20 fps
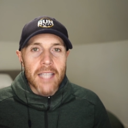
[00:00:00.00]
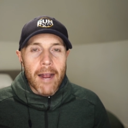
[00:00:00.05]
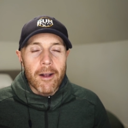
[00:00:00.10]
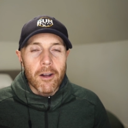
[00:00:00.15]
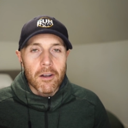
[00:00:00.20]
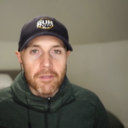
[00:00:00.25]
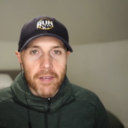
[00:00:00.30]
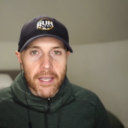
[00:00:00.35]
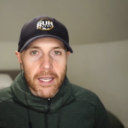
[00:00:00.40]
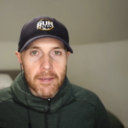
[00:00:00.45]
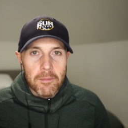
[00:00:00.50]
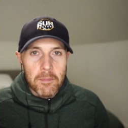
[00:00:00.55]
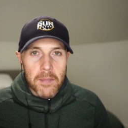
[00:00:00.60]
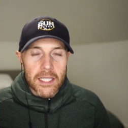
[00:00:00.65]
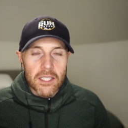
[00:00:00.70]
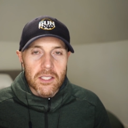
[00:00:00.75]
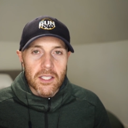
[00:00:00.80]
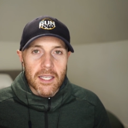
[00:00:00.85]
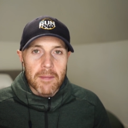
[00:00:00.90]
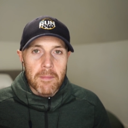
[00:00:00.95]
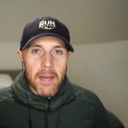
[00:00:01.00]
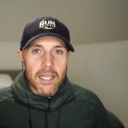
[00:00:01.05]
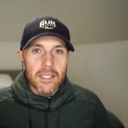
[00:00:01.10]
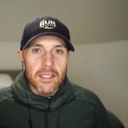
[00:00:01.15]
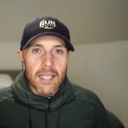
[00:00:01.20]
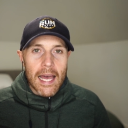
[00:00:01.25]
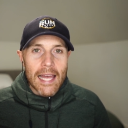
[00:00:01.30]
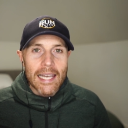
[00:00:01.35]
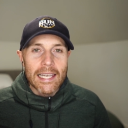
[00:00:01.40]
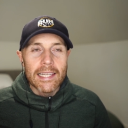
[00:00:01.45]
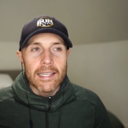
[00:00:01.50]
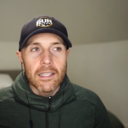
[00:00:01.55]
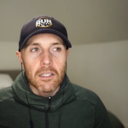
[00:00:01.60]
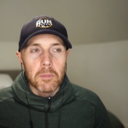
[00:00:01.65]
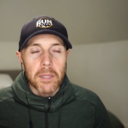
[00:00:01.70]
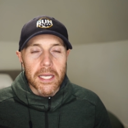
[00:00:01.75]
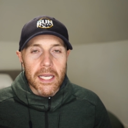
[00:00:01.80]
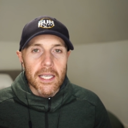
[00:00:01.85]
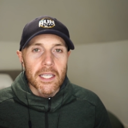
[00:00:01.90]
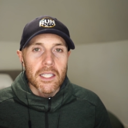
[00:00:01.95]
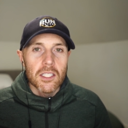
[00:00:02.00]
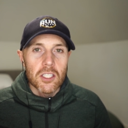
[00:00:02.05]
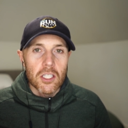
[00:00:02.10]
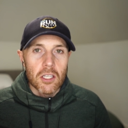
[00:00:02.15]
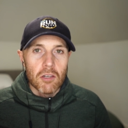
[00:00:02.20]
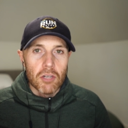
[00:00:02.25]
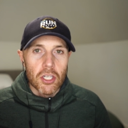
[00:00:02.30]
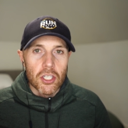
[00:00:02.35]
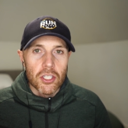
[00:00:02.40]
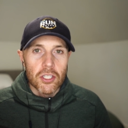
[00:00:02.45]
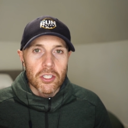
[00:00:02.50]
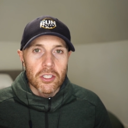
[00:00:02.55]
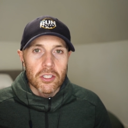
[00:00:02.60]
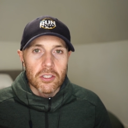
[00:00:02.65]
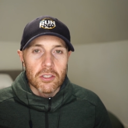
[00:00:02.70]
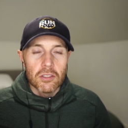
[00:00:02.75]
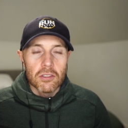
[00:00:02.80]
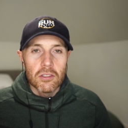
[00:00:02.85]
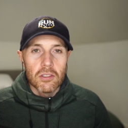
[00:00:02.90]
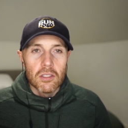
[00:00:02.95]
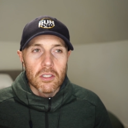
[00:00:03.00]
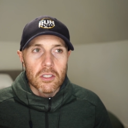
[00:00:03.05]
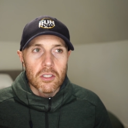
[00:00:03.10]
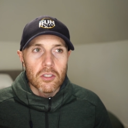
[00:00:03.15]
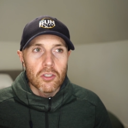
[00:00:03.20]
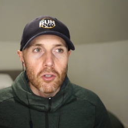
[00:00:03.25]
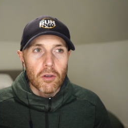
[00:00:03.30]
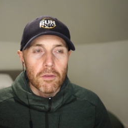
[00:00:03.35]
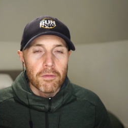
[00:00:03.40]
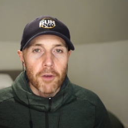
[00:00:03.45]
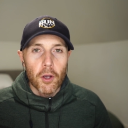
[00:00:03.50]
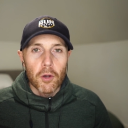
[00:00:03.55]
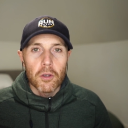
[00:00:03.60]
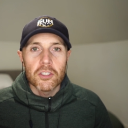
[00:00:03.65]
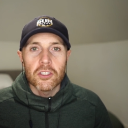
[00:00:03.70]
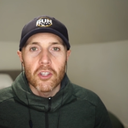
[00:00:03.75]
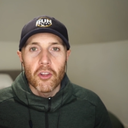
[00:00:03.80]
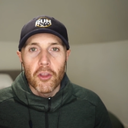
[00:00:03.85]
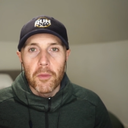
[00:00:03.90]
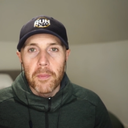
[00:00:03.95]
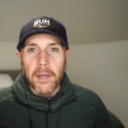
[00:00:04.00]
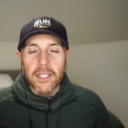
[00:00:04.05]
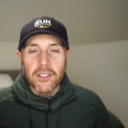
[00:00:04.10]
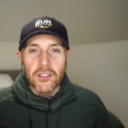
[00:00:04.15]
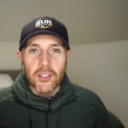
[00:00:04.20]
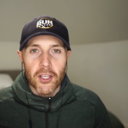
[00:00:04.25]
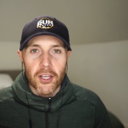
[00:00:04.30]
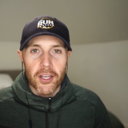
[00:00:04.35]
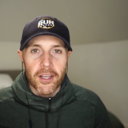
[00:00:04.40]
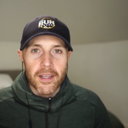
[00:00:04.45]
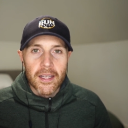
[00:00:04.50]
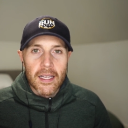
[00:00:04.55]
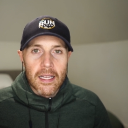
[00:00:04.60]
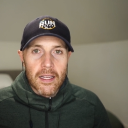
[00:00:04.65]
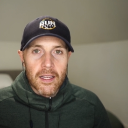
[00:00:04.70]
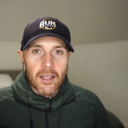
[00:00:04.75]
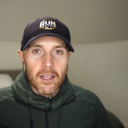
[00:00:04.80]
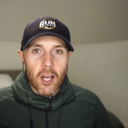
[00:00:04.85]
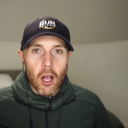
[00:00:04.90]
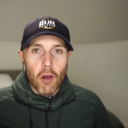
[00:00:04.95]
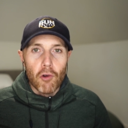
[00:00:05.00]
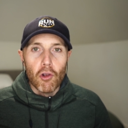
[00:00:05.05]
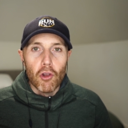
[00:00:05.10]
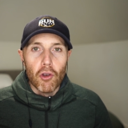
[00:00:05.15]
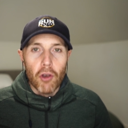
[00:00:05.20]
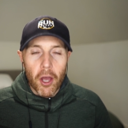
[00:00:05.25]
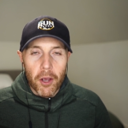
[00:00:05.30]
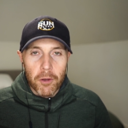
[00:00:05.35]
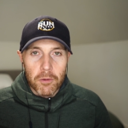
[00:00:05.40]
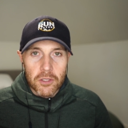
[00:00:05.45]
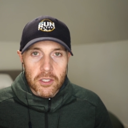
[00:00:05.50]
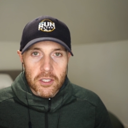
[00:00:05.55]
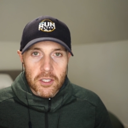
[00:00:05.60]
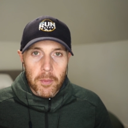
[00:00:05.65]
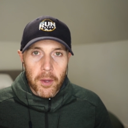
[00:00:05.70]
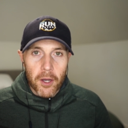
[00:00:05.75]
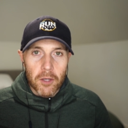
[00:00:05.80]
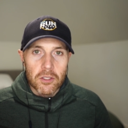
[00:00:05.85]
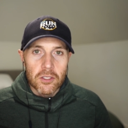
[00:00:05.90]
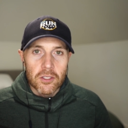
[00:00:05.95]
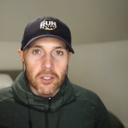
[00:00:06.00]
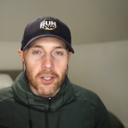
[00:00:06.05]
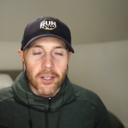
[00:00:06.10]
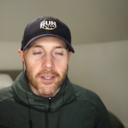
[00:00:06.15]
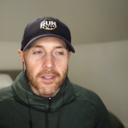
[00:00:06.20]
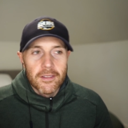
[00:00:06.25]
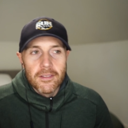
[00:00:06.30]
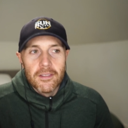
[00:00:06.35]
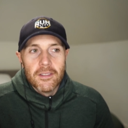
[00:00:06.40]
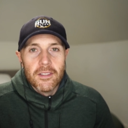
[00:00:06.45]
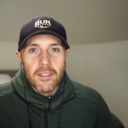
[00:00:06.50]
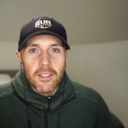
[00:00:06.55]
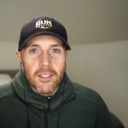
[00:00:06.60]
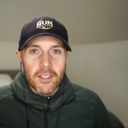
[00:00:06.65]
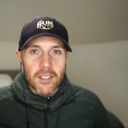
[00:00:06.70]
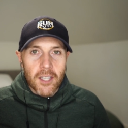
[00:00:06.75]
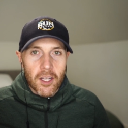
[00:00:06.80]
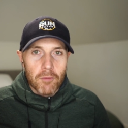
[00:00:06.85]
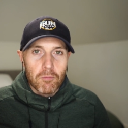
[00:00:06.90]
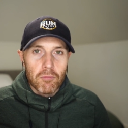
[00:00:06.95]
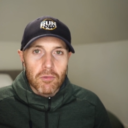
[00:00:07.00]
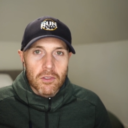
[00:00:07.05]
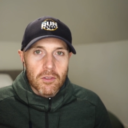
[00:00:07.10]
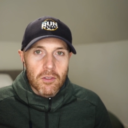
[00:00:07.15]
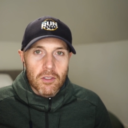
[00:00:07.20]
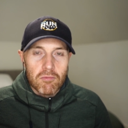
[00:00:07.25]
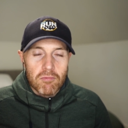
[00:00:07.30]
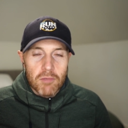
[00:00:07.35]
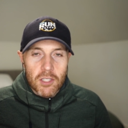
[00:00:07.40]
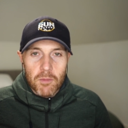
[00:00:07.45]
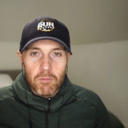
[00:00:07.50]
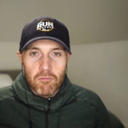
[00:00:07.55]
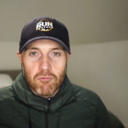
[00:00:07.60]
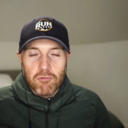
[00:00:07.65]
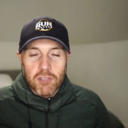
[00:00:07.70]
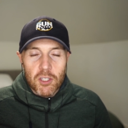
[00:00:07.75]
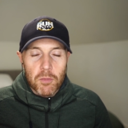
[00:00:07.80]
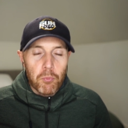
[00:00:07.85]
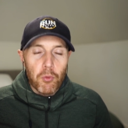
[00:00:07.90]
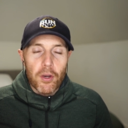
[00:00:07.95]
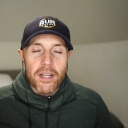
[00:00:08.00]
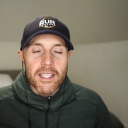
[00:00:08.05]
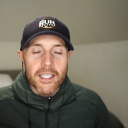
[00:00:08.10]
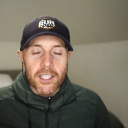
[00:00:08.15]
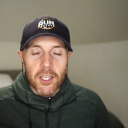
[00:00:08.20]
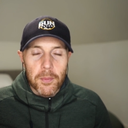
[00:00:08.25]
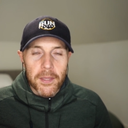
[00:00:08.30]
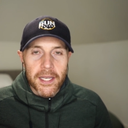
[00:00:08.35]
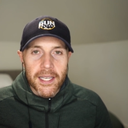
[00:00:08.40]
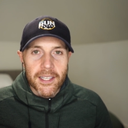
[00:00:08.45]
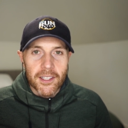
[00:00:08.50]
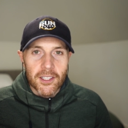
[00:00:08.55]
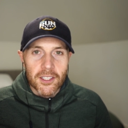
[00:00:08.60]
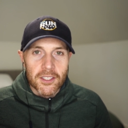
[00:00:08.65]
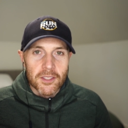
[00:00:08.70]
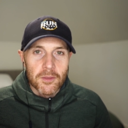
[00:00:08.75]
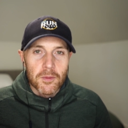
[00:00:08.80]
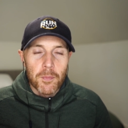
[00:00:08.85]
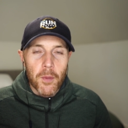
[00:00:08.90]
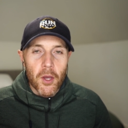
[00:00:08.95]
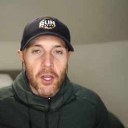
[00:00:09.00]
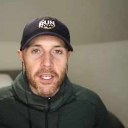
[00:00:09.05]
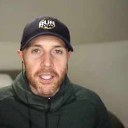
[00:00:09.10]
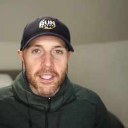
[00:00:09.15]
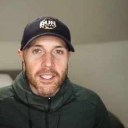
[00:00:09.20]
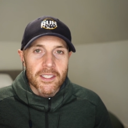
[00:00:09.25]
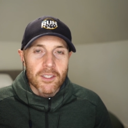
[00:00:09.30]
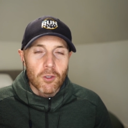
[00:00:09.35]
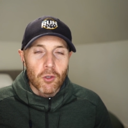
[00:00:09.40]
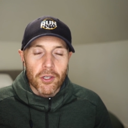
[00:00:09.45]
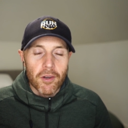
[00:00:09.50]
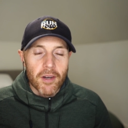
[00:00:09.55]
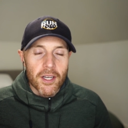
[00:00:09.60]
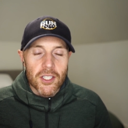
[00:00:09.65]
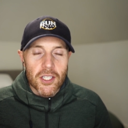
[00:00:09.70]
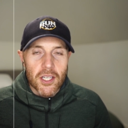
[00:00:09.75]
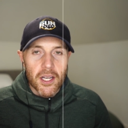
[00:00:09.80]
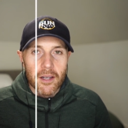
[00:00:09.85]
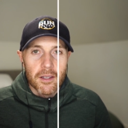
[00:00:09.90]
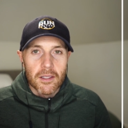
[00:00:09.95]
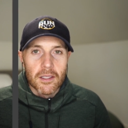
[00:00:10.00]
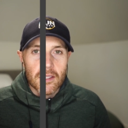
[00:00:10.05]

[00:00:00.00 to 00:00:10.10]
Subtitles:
out of it means that it makes that a little bit easier, and you can just sort of focus on the bits that are unknowns as opposed to, you know, just sprinting up a hill and burning all your energy out.